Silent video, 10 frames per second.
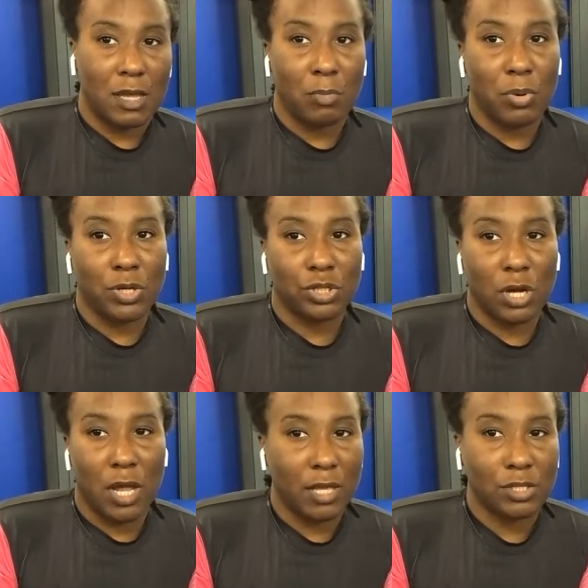and push
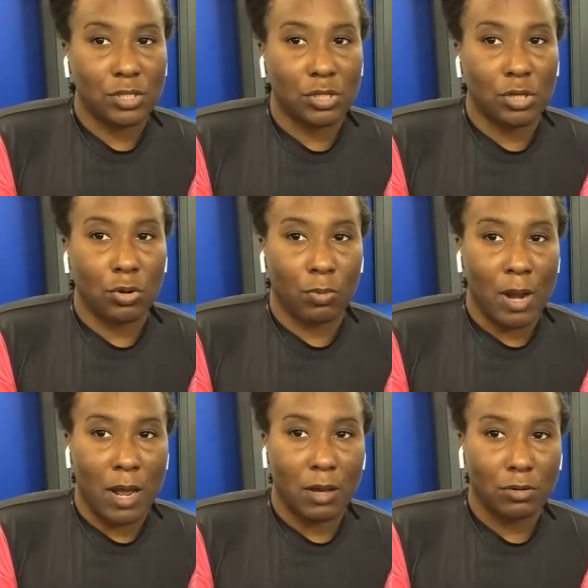her hands to the
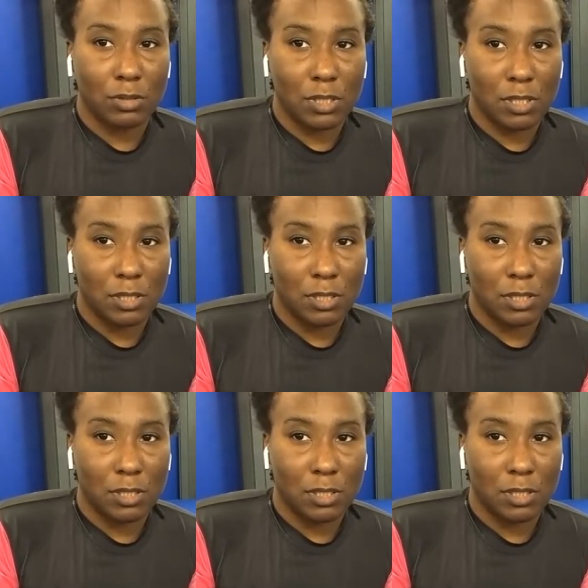ground.